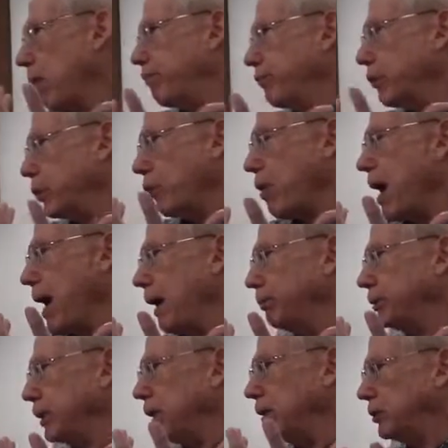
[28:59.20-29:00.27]
up for
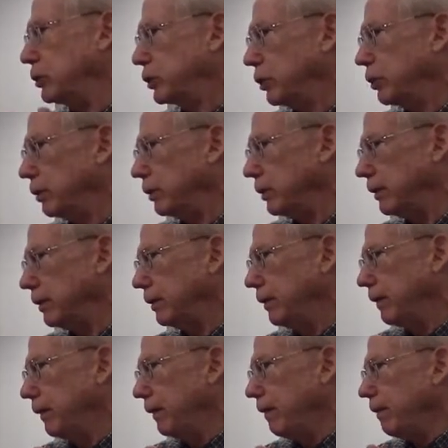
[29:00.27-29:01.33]
grabs and uncertain.
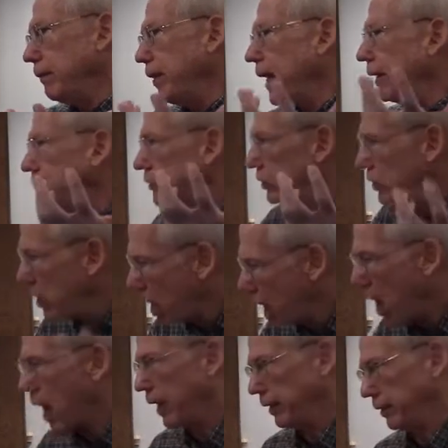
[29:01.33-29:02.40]
That is
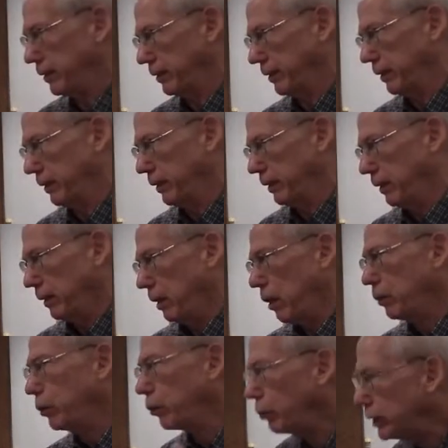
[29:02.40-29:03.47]
not
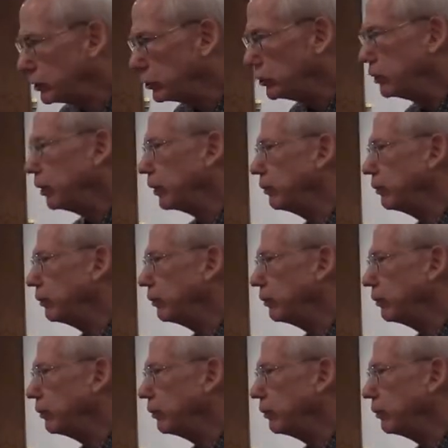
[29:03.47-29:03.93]
a Christian